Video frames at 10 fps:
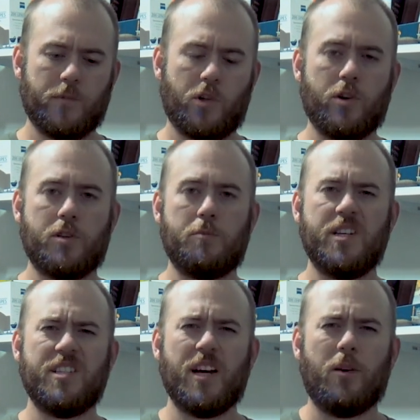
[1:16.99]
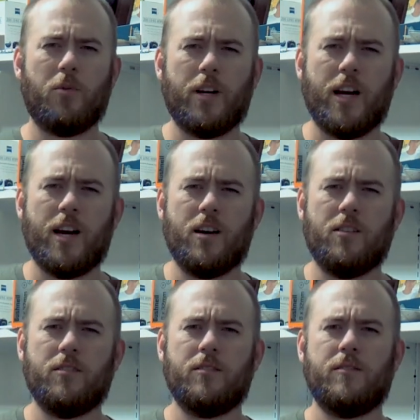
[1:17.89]
Chris B's got one
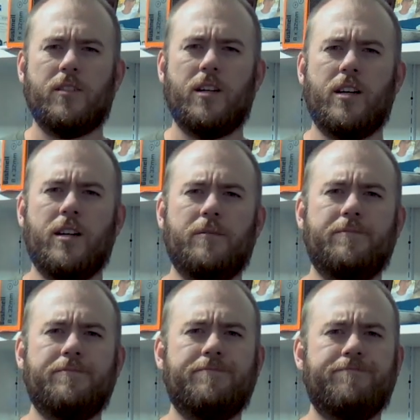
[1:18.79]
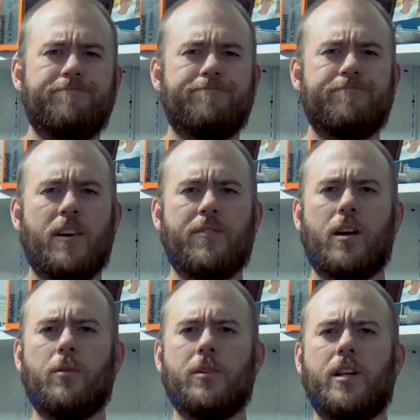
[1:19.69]
out. I
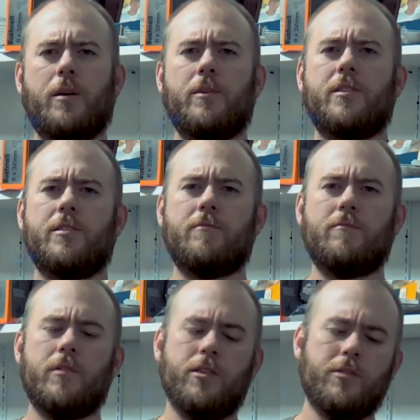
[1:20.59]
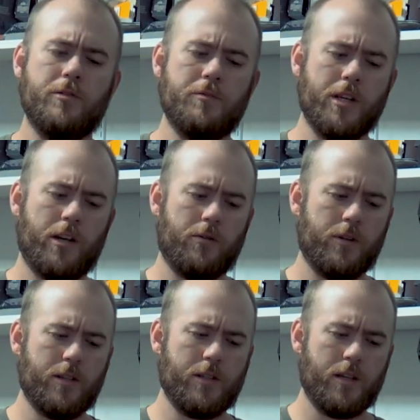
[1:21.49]
forgot what the name of his YouTube channel
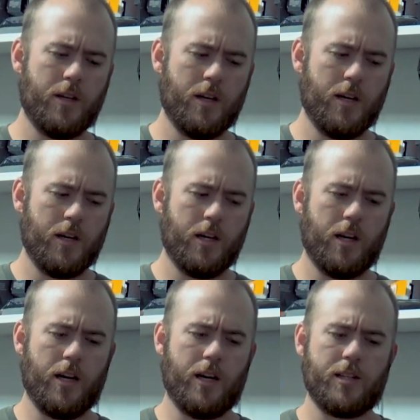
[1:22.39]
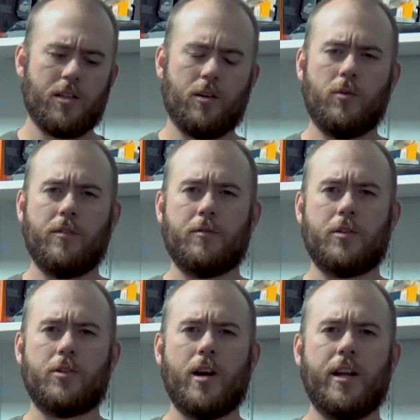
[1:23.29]
was. I saw one from
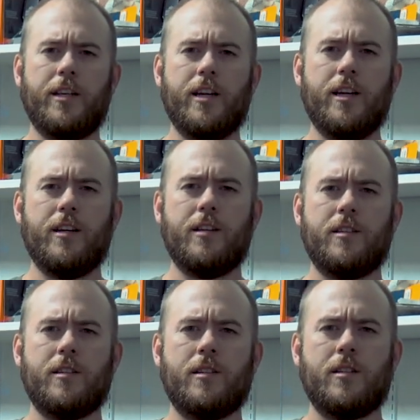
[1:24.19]
the Trad Geeks,